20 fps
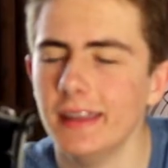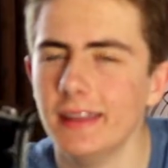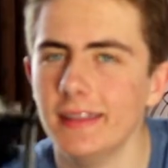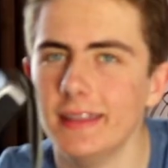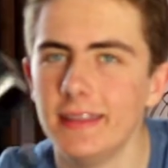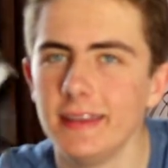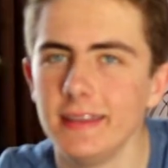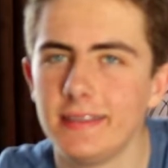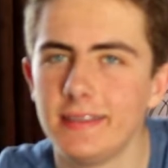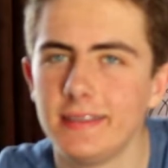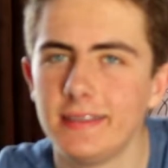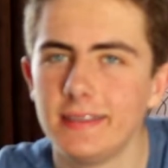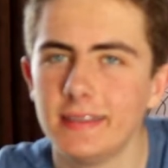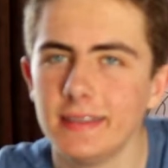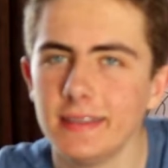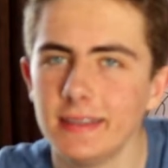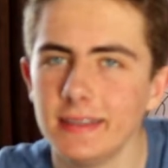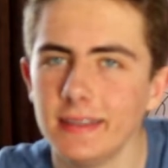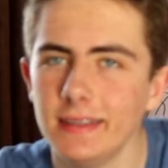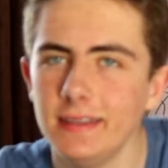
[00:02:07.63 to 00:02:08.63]
This
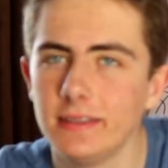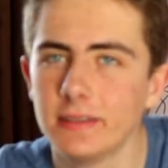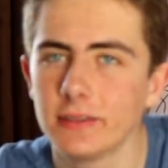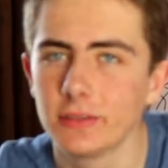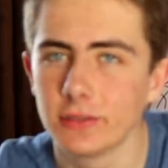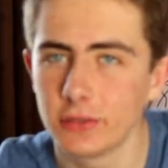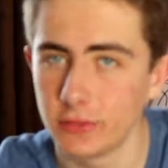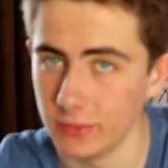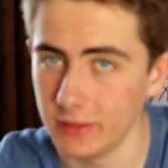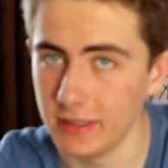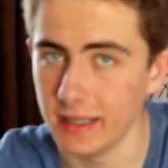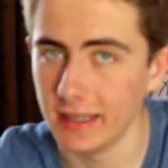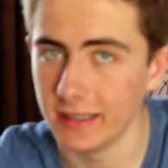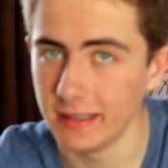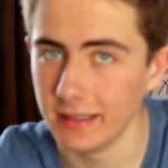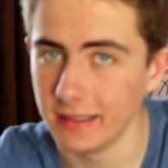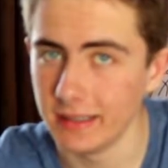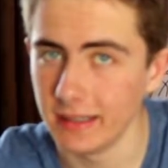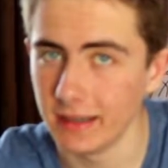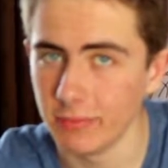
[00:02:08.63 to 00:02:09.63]
is also a
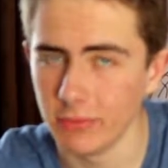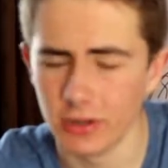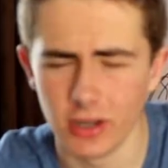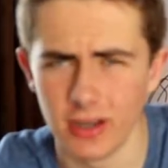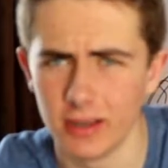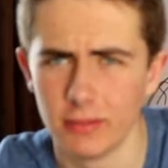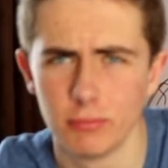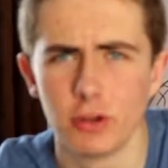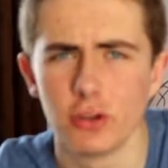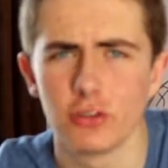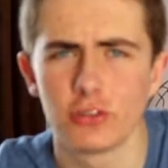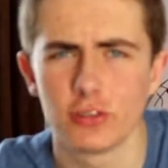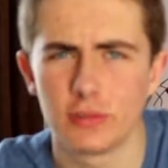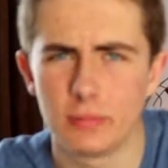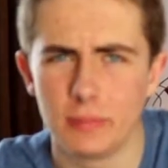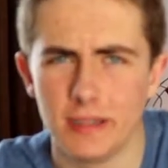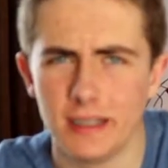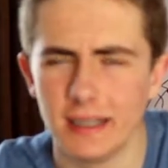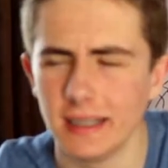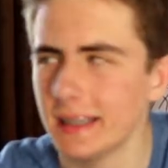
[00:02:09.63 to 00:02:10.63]
Canon camera, and I'm not just
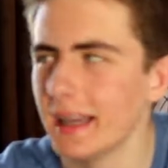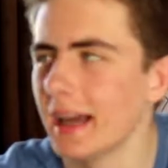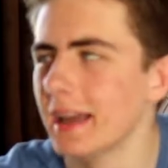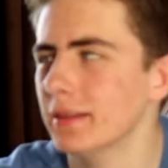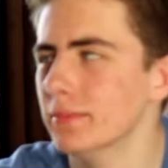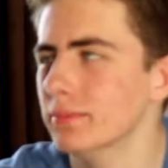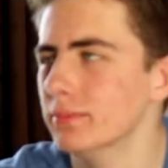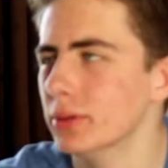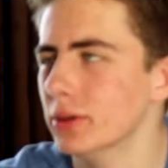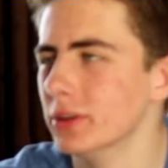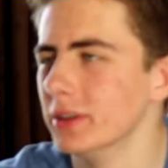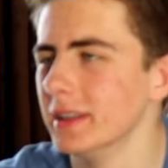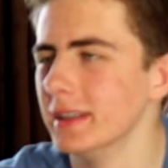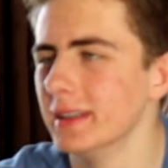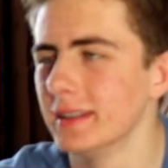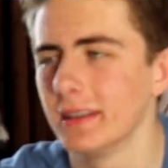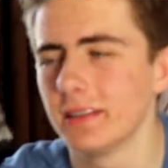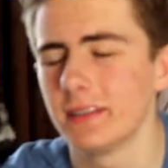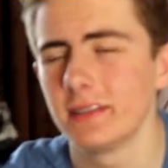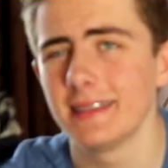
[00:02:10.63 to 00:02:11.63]
being a Canon boy.
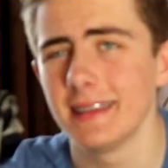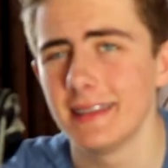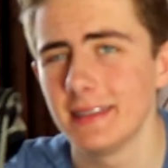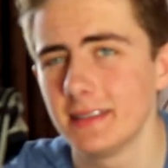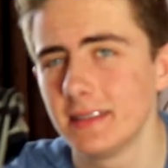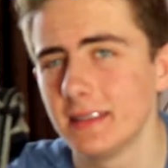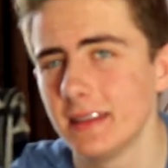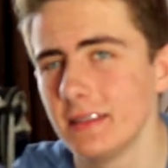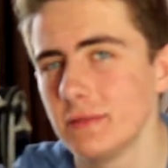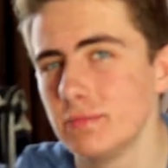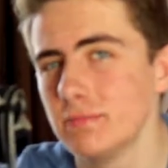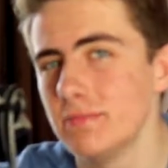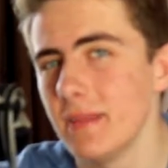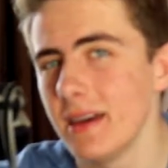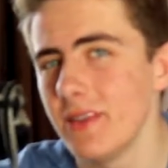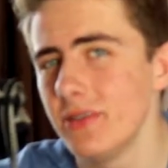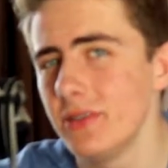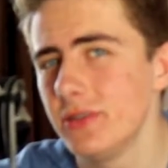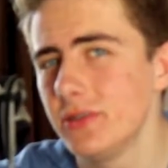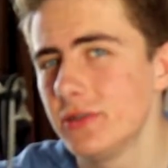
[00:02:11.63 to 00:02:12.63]
There's
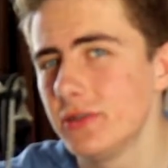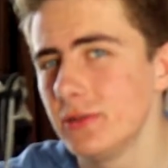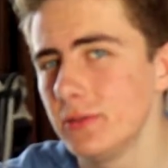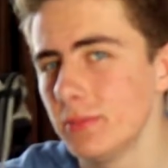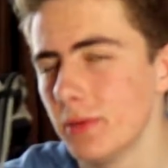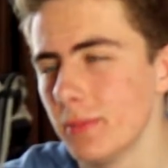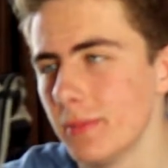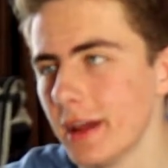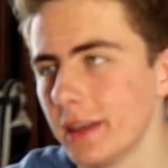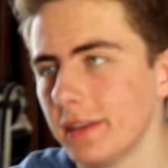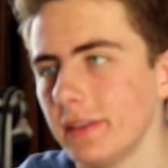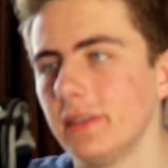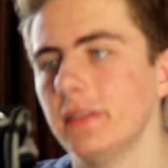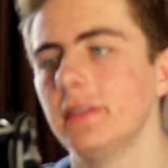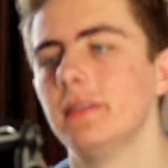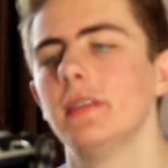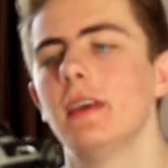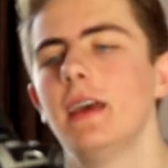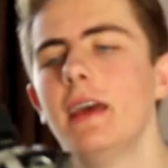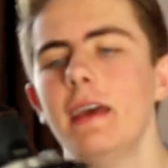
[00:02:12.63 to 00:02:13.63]
method to my
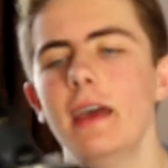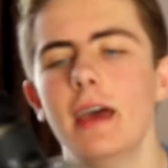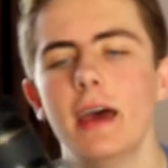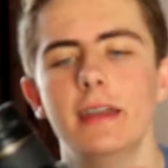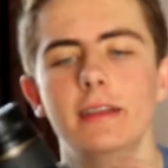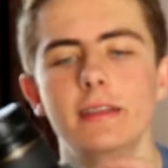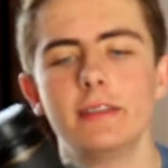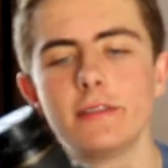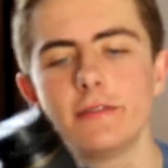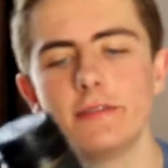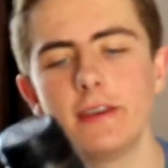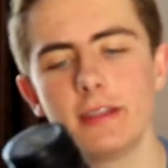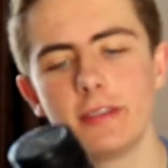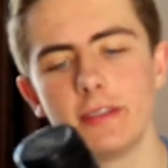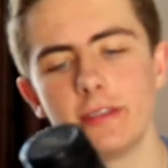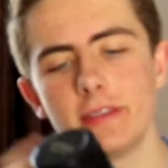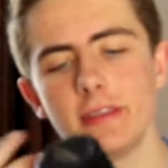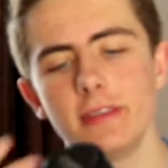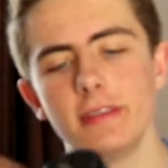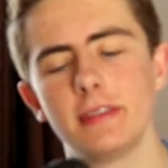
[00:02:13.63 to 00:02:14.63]
madness, and it's the fact
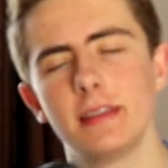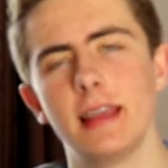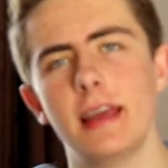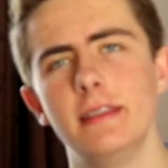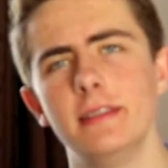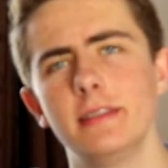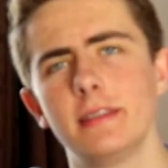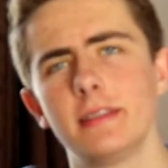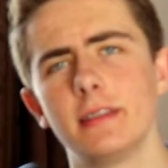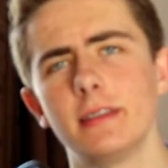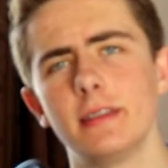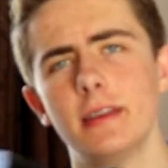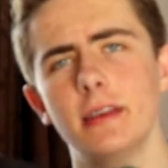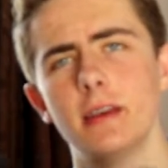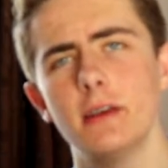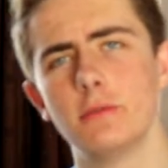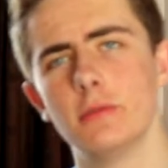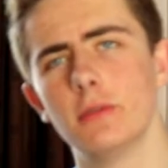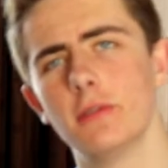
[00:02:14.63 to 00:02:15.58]
that this lens will